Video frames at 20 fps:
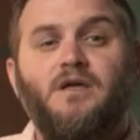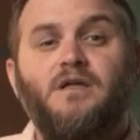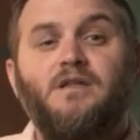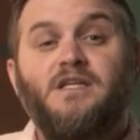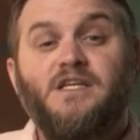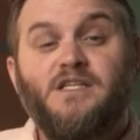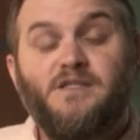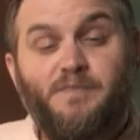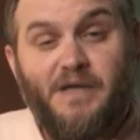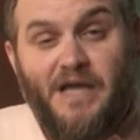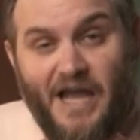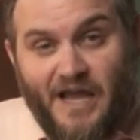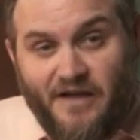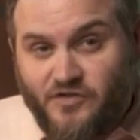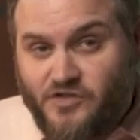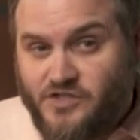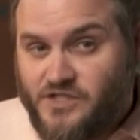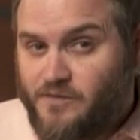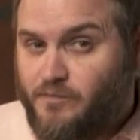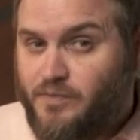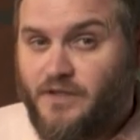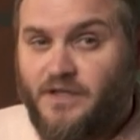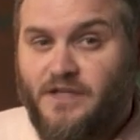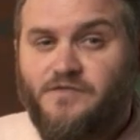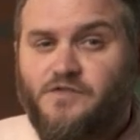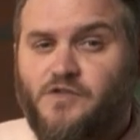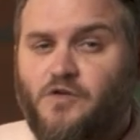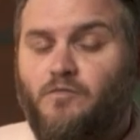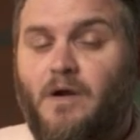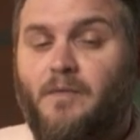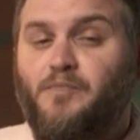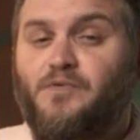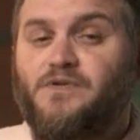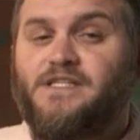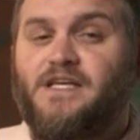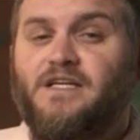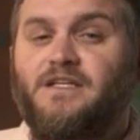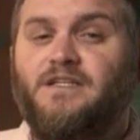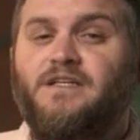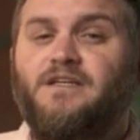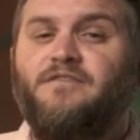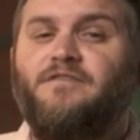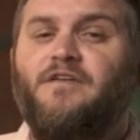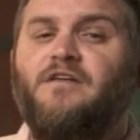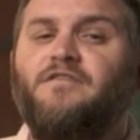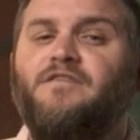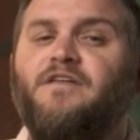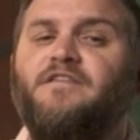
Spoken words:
These behaviors and beliefs are representative of